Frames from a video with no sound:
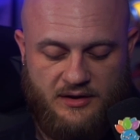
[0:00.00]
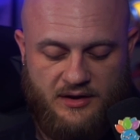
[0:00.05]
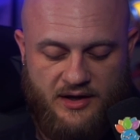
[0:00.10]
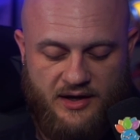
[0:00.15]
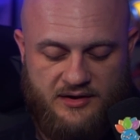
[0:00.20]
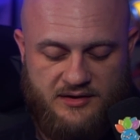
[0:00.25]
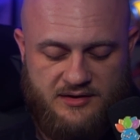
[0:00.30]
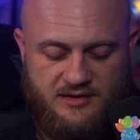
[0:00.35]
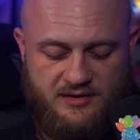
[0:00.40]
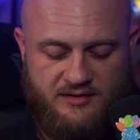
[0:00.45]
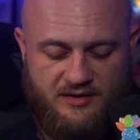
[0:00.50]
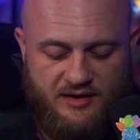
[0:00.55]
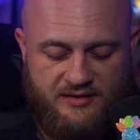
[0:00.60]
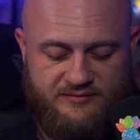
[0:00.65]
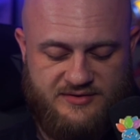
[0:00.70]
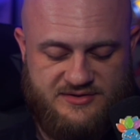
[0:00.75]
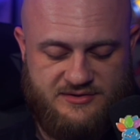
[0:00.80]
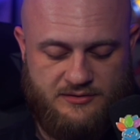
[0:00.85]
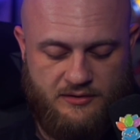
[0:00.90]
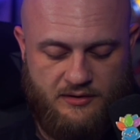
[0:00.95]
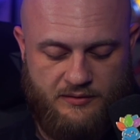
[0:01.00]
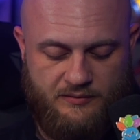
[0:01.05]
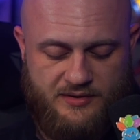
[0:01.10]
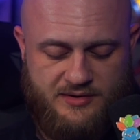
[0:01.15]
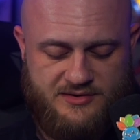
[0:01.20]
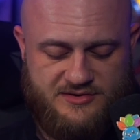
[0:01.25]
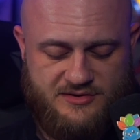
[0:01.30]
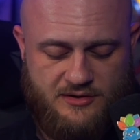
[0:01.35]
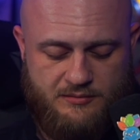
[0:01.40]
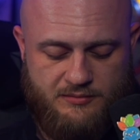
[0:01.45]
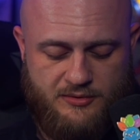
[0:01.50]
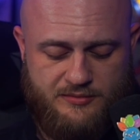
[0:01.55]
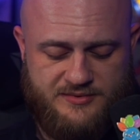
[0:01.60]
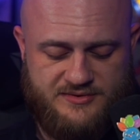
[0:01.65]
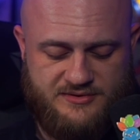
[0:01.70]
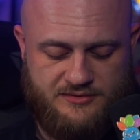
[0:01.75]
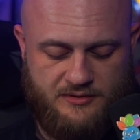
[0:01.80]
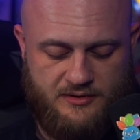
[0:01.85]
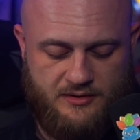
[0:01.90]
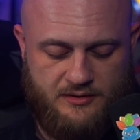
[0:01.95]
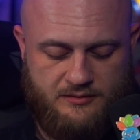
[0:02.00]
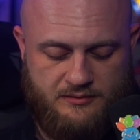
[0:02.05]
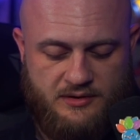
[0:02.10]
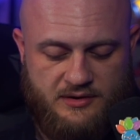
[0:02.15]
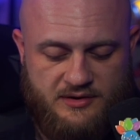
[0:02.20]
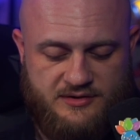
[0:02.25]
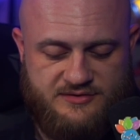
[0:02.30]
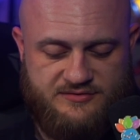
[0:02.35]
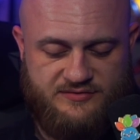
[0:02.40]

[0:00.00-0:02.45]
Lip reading: I need another Ivysaur. Where is our Bulbasaur? Here's